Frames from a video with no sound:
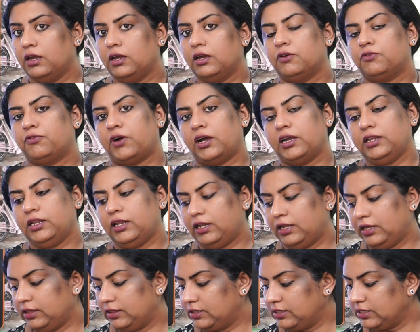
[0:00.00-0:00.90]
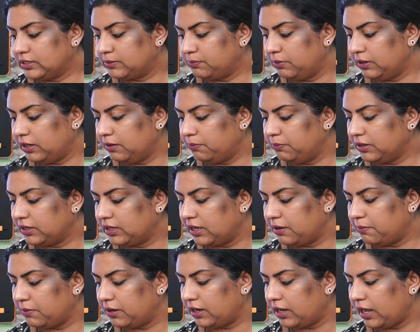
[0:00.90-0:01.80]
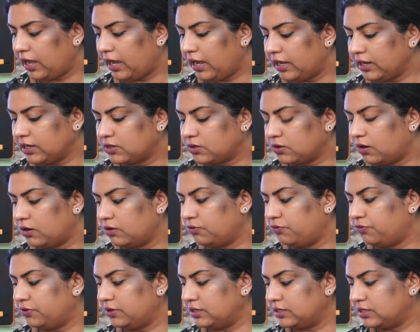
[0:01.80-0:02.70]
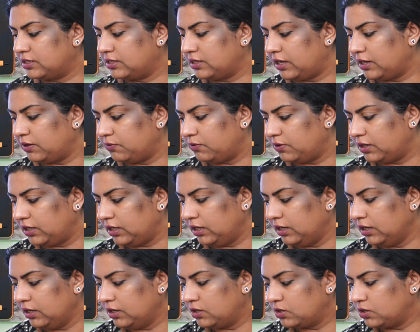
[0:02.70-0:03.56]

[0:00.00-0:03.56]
Finally, this bill became an act on 1st January